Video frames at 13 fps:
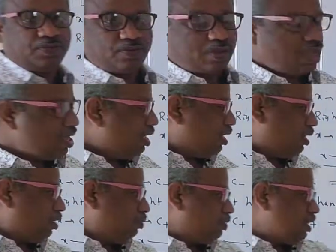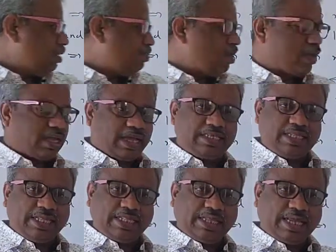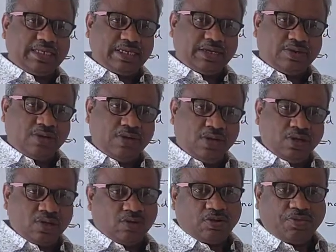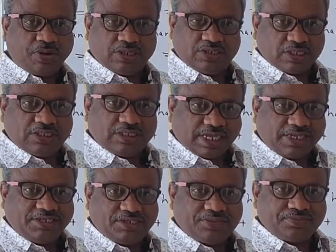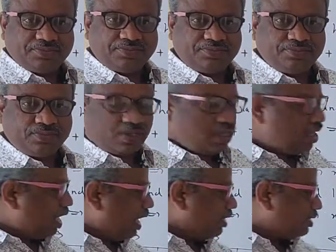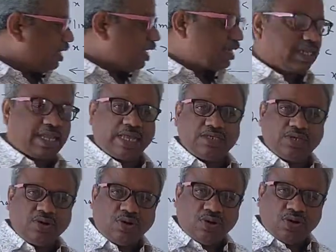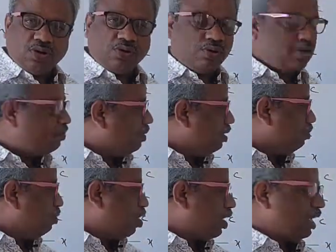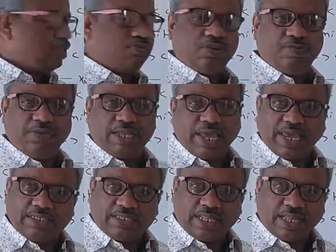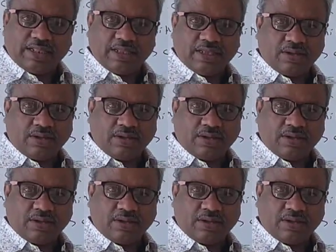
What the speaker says: Okay. Now see, for x less than 0, your function change. X greater than 0, your mod x will be the x then.